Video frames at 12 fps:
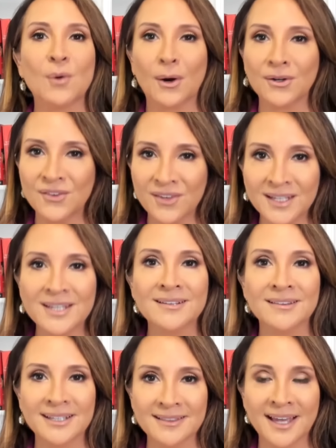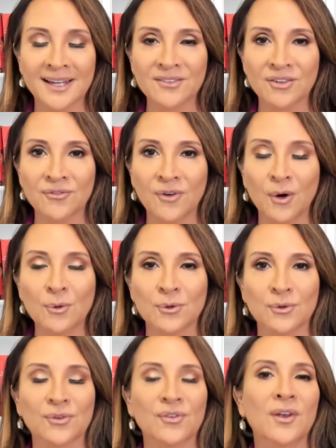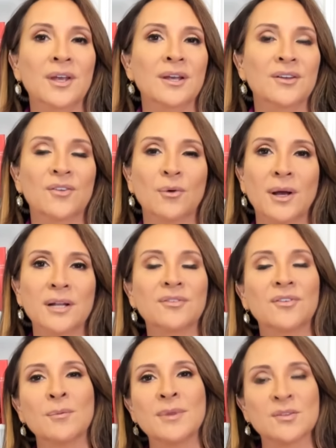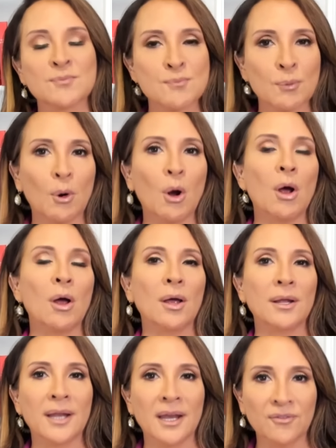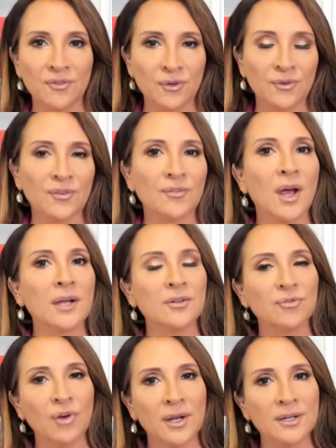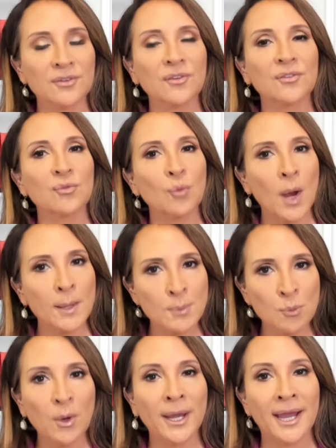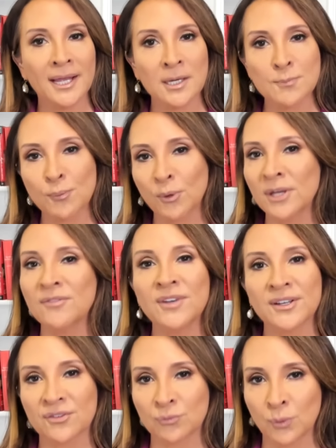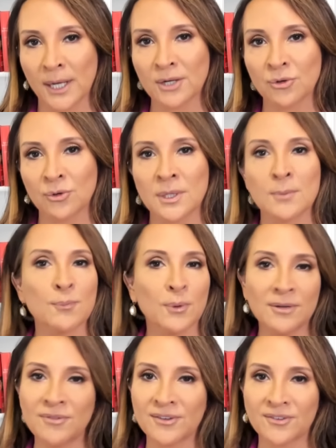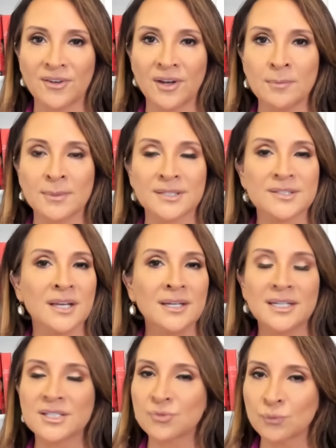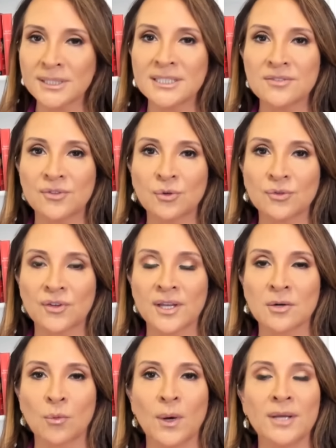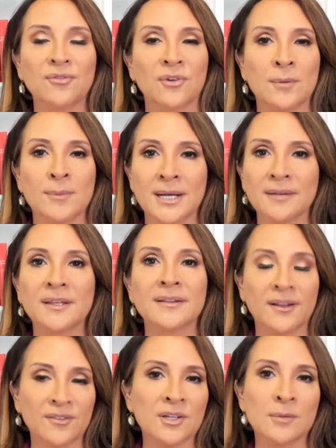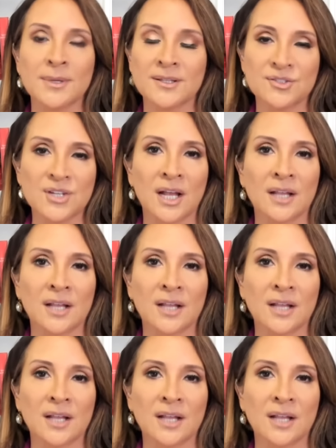to articulate that to voters. So, kind of some of these broad efforts of trying to swipe away at a previous record and previous statements, it's really difficult to get away from. And I think that's going to be the